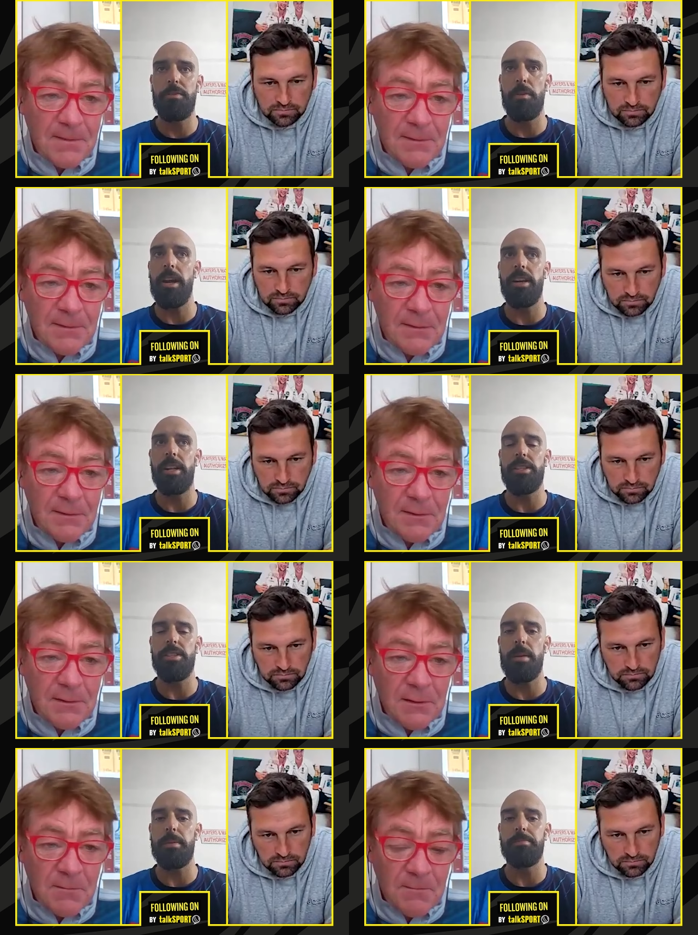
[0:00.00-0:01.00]
Speaker 1: for a period of
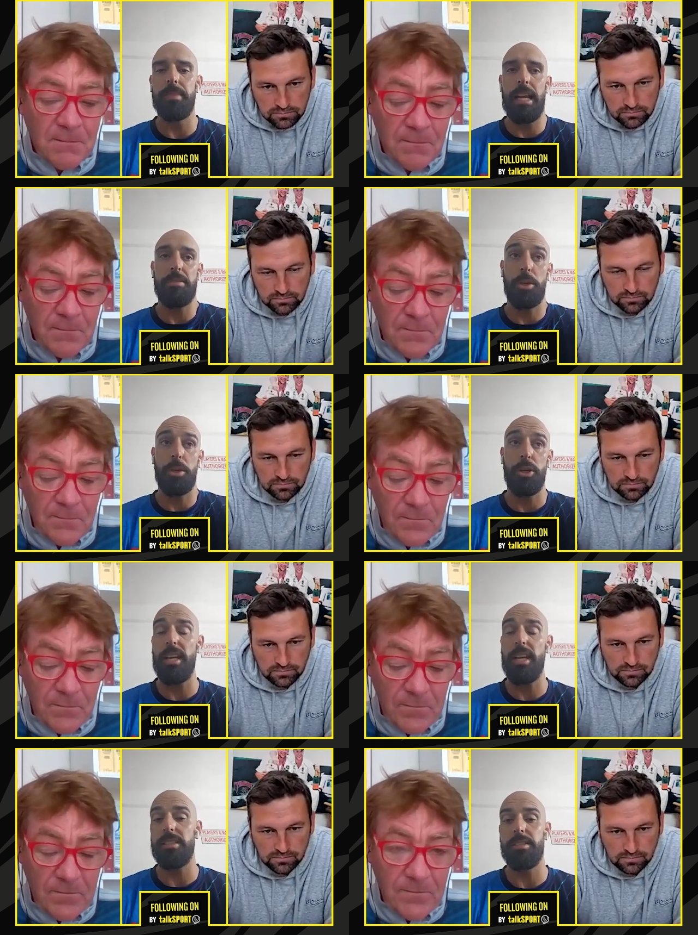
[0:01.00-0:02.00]
time and, and have some good
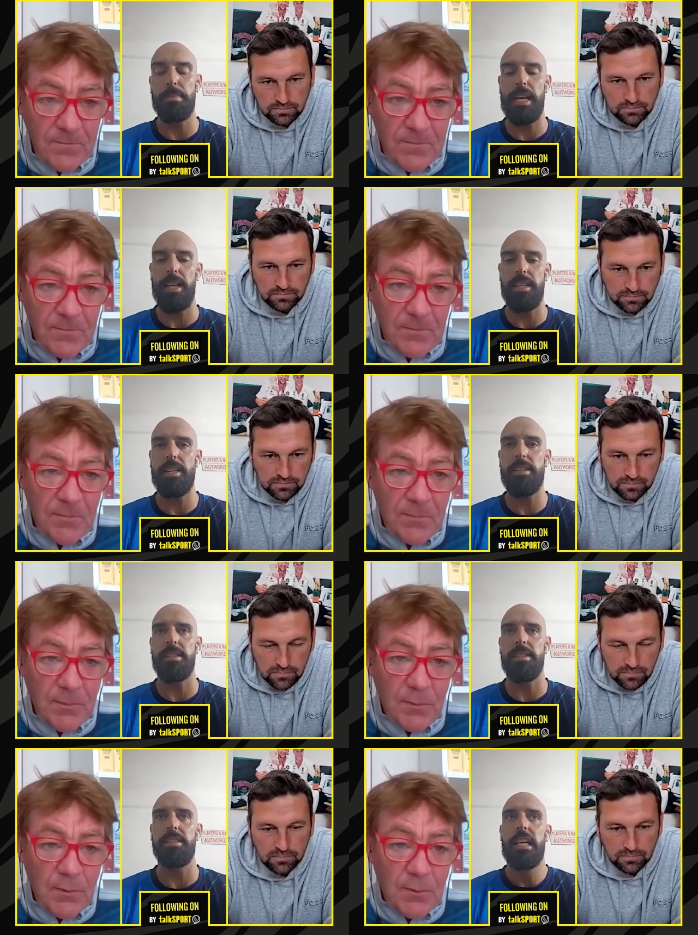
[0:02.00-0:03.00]
years and some bad years,
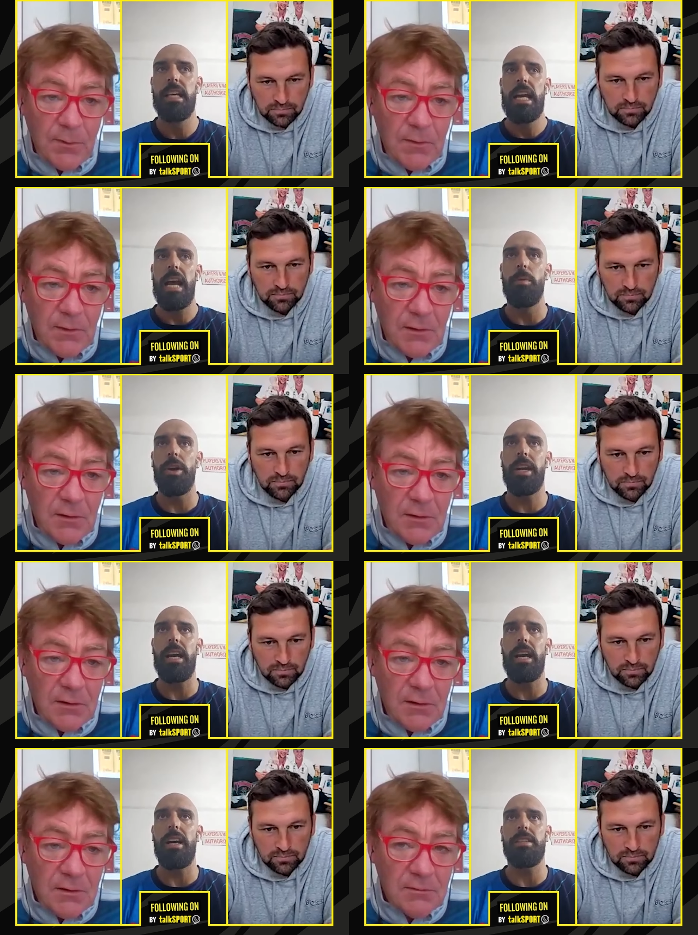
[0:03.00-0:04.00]
and, and work
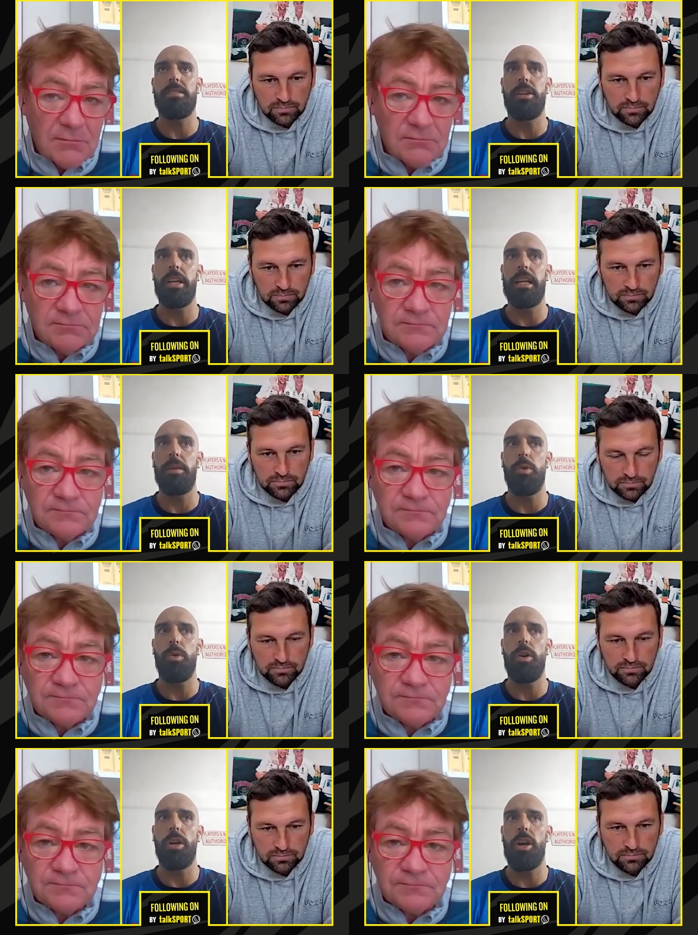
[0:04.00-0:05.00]
out, I guess, not only
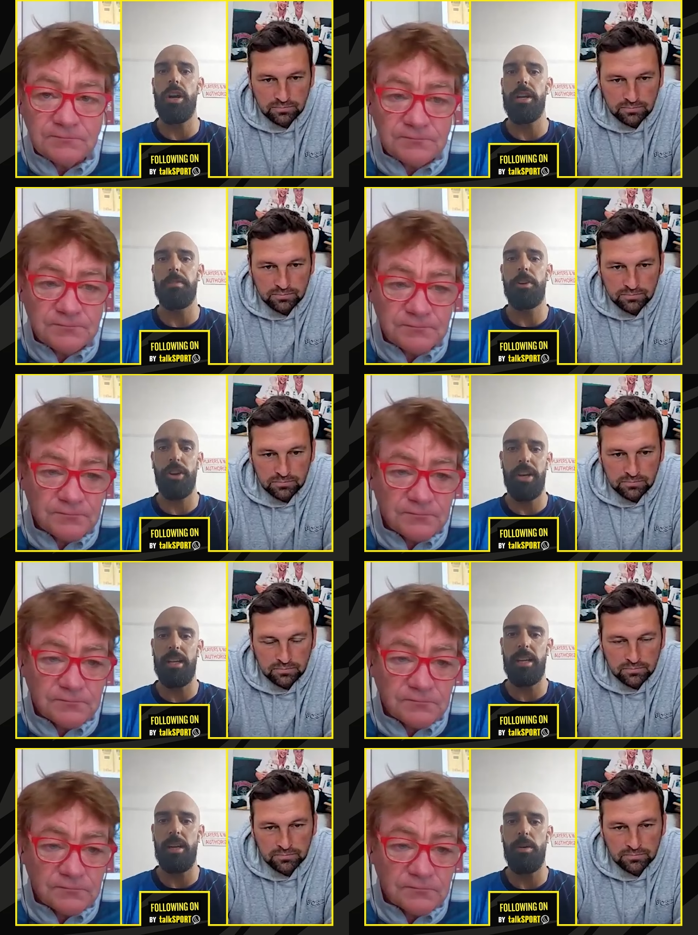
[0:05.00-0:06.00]
what kind of
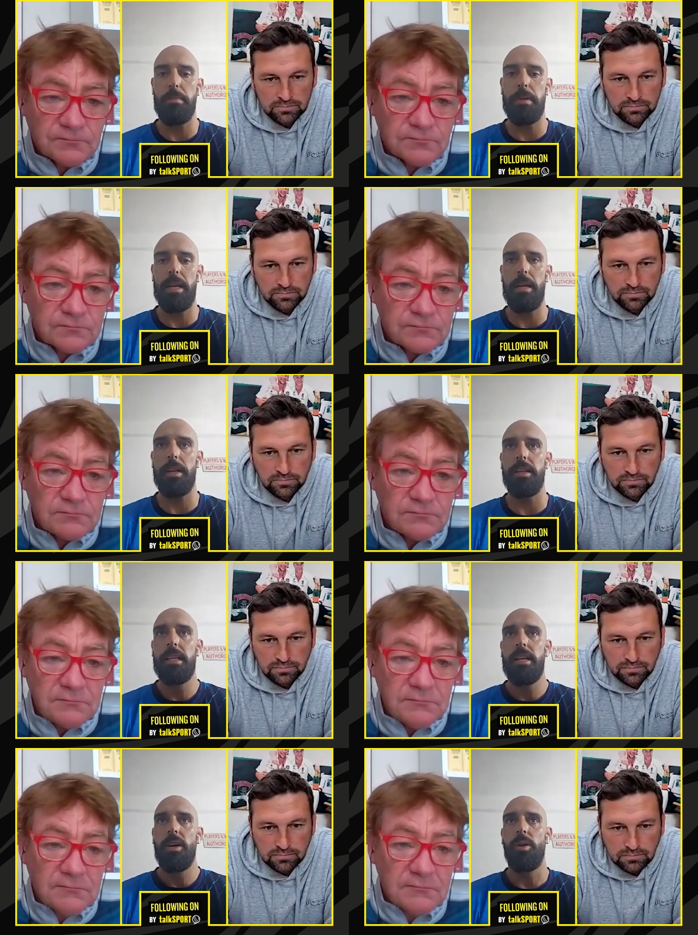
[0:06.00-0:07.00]
cricketer I want to be, but
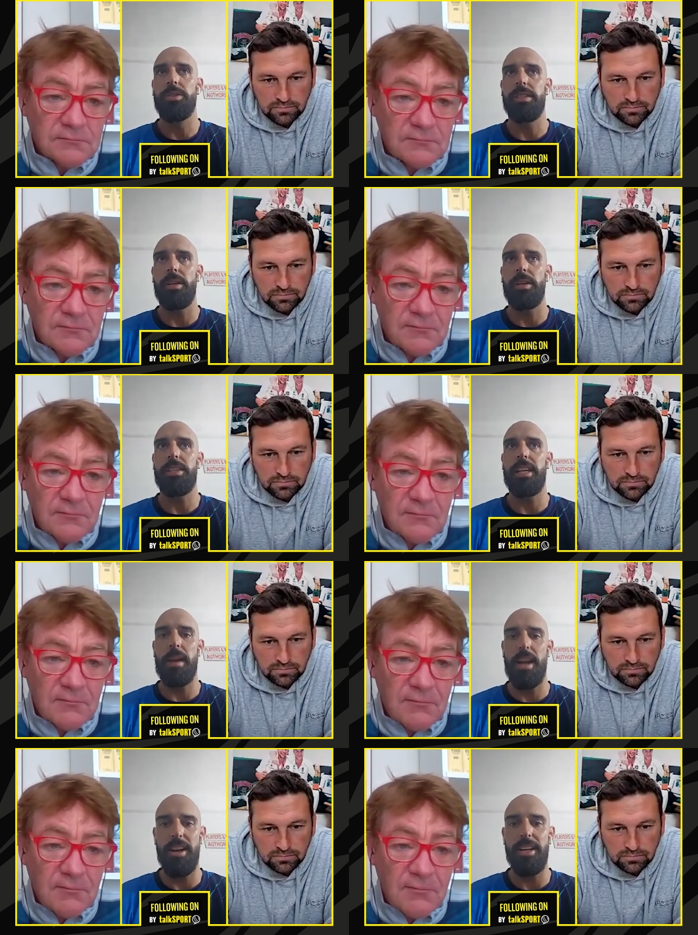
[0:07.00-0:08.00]
also once you get
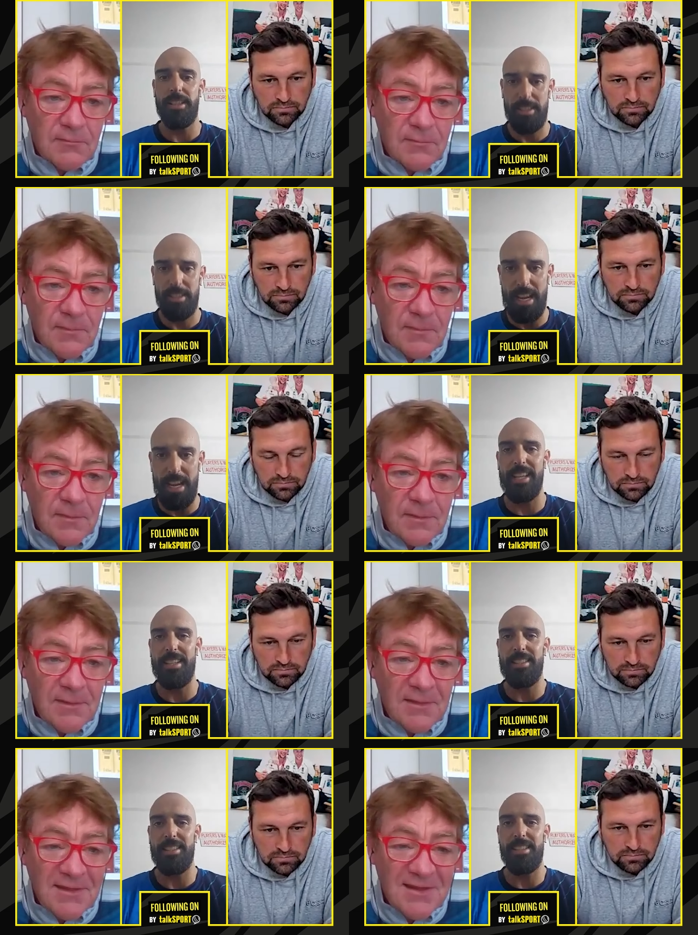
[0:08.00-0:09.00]
married and have kids,
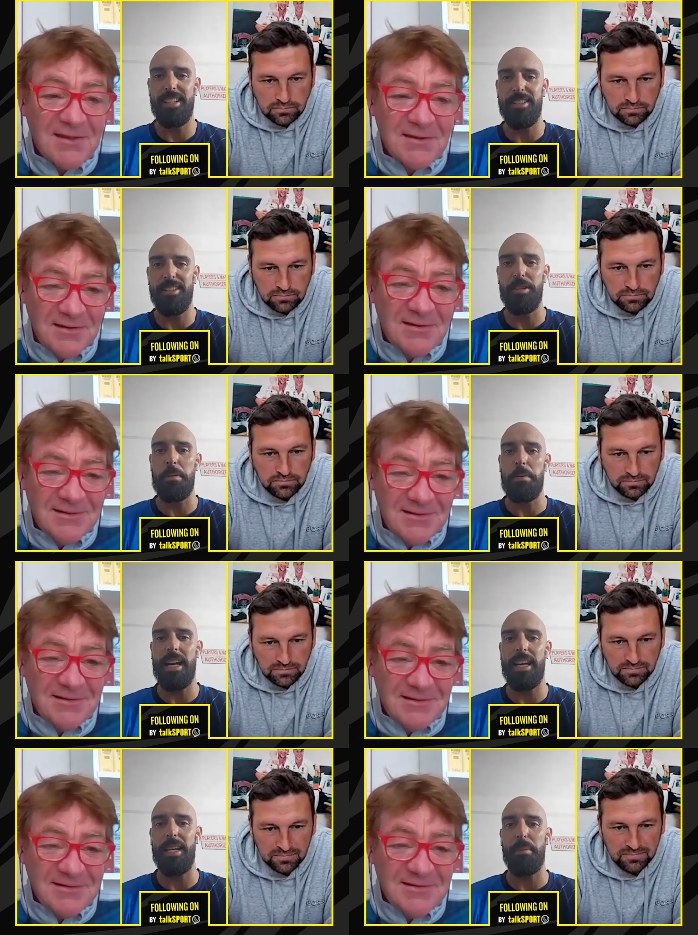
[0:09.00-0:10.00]
as you said, in the
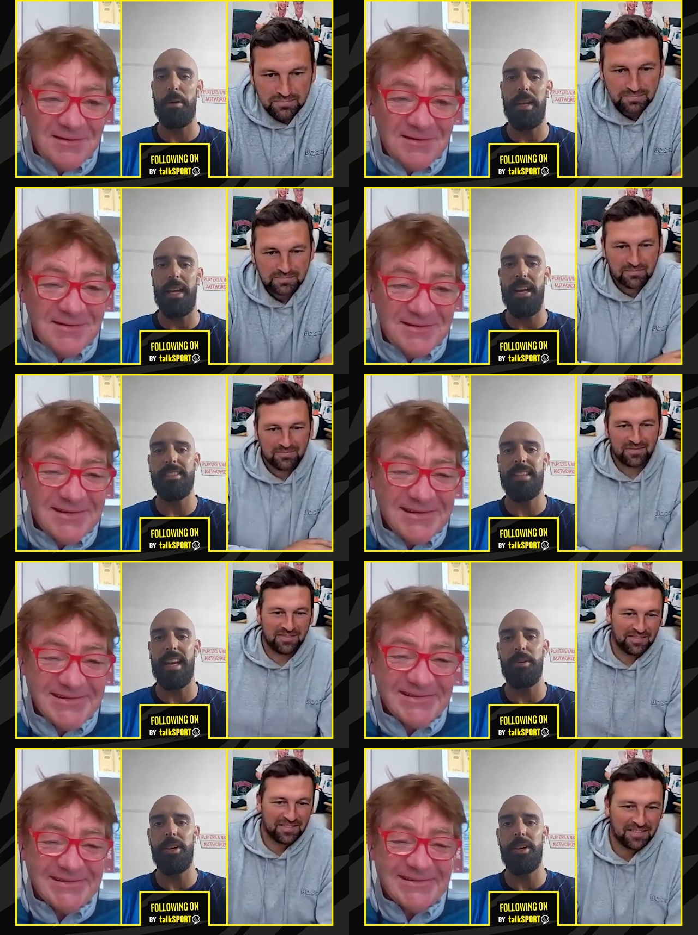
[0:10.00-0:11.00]
supermarket, you probably
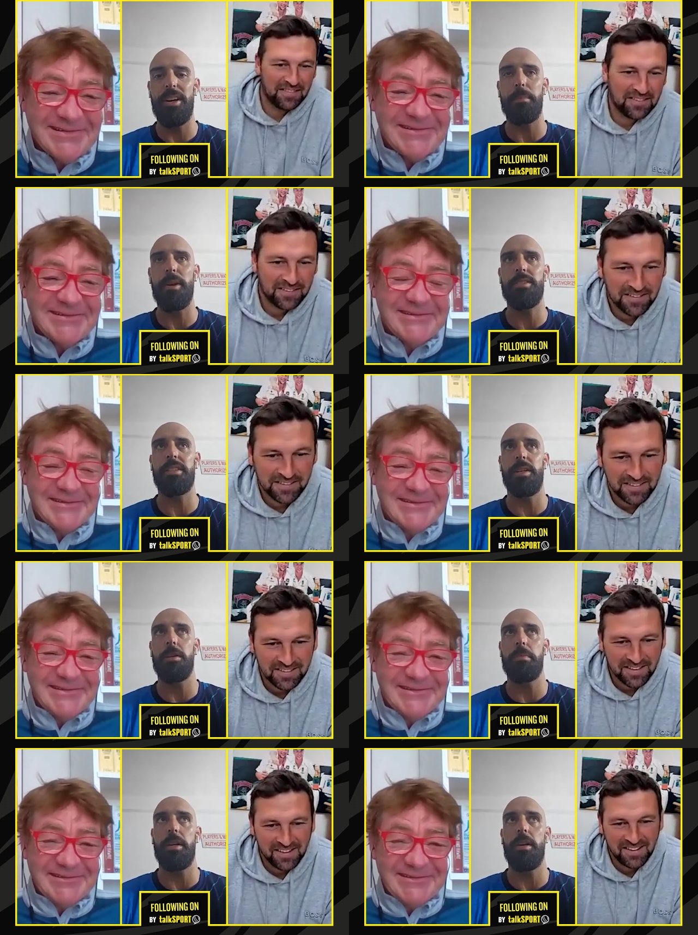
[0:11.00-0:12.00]
understand what kind of person you want
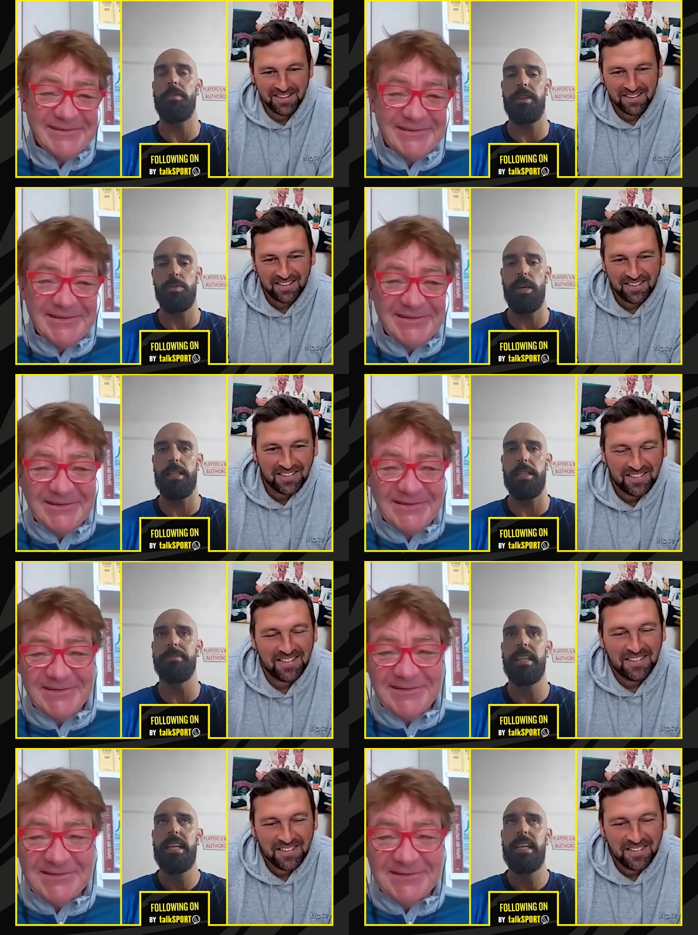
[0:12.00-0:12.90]
to be offered as well. And